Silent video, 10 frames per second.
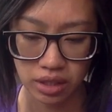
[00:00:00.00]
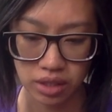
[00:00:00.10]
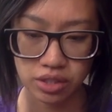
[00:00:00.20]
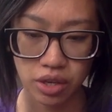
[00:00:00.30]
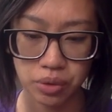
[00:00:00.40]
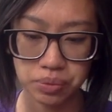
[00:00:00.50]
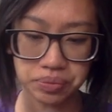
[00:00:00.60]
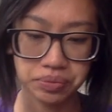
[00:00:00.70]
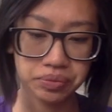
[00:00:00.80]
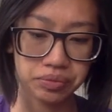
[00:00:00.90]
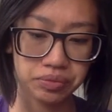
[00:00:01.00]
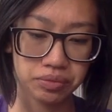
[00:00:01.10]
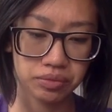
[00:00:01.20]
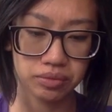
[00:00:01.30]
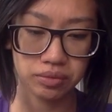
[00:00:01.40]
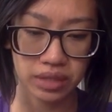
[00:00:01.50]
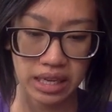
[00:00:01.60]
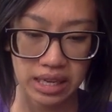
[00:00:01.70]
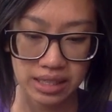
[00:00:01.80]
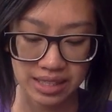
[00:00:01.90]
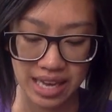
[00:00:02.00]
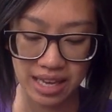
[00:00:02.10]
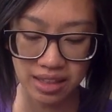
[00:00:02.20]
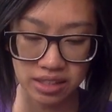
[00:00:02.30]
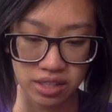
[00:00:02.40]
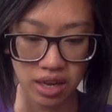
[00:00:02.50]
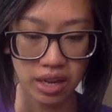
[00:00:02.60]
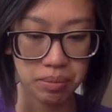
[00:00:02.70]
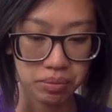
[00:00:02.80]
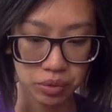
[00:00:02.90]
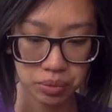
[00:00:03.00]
So taking the time